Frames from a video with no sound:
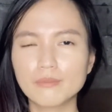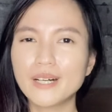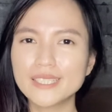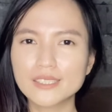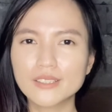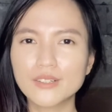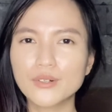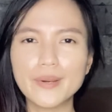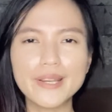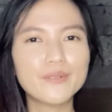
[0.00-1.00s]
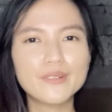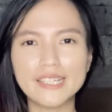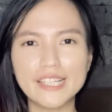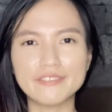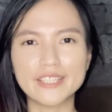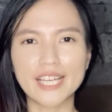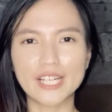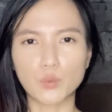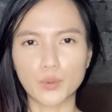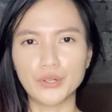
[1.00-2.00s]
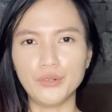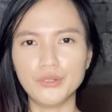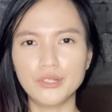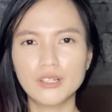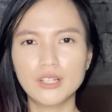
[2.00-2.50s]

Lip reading: but we don't live in that world.